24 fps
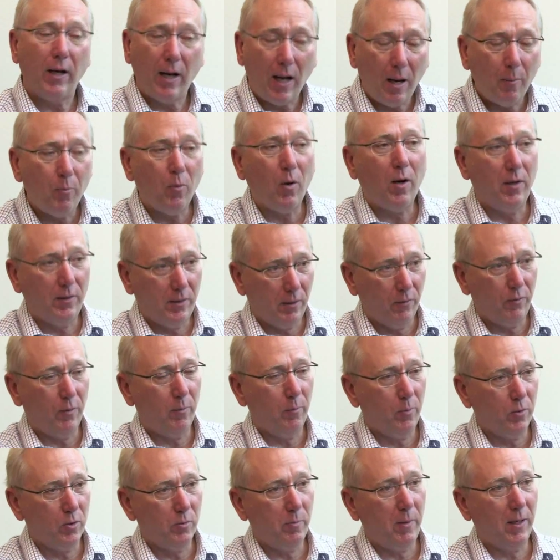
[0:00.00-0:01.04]
and I brought
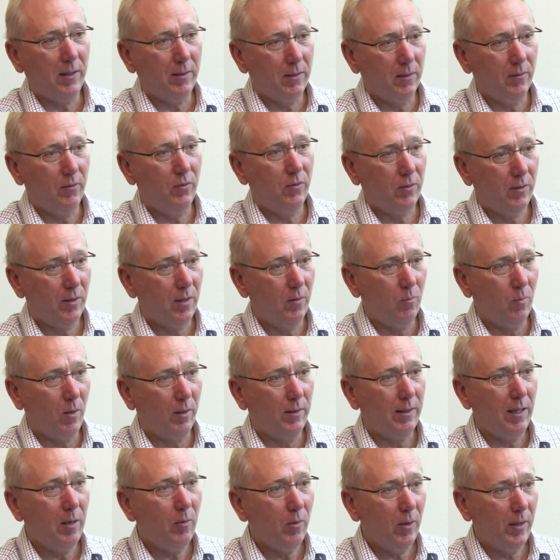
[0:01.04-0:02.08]
different perspectives than
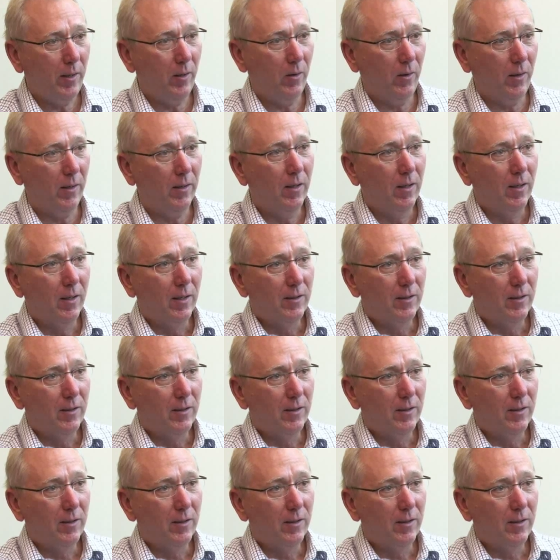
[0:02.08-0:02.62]
what they were hearing.